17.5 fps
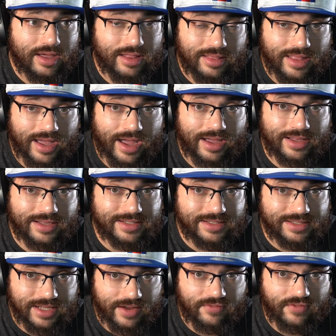And that
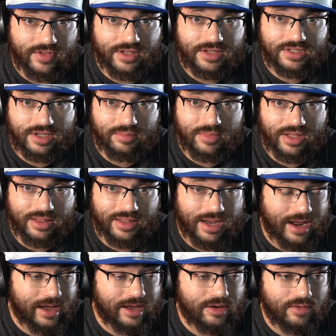is definitely
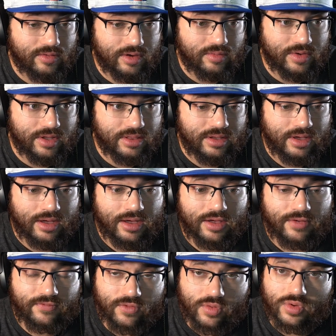something that I agree with.
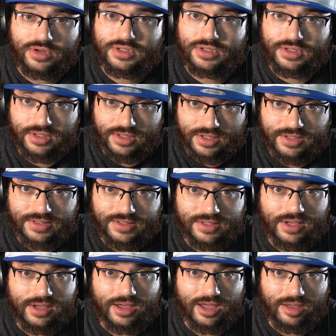Forge
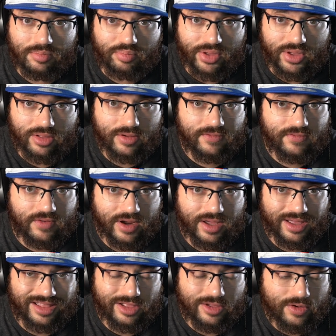is a pillar
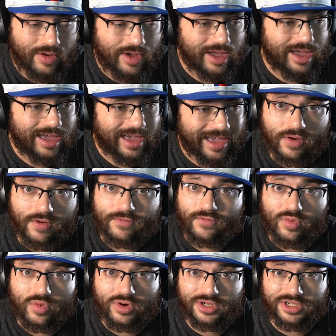for Halo. Even though
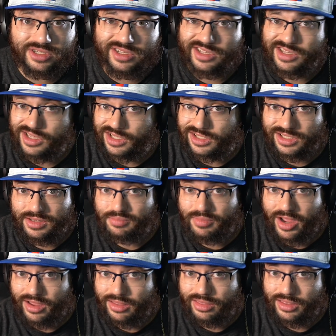Forge
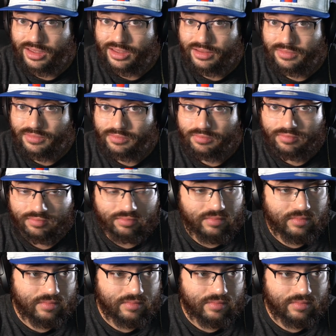isn't my thing,